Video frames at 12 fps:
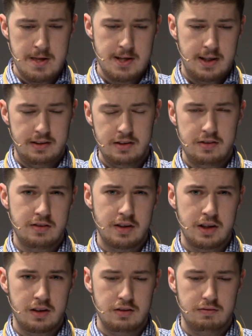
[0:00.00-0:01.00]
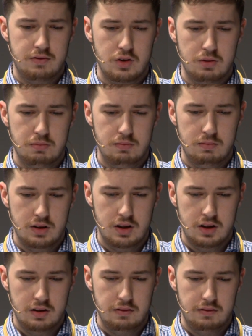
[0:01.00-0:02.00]
And this is taken from
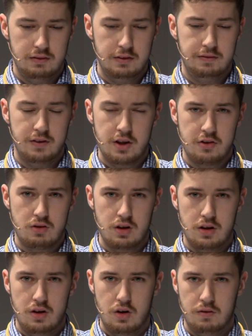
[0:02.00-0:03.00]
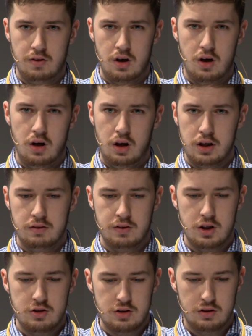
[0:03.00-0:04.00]
the first run of an earlier
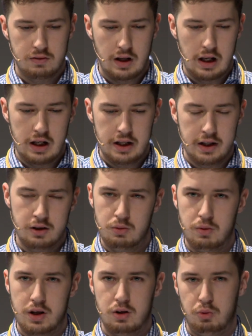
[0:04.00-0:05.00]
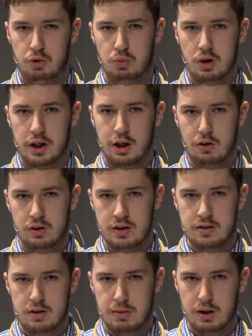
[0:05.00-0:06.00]
version of Clear when I was working on
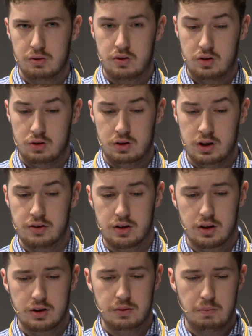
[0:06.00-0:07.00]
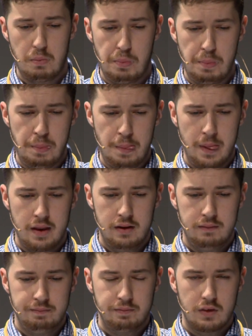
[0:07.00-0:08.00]
it about 2 years ago.
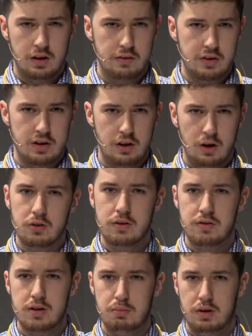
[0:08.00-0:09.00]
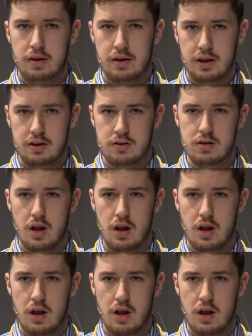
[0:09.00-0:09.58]
And I've seen a lot of similar things in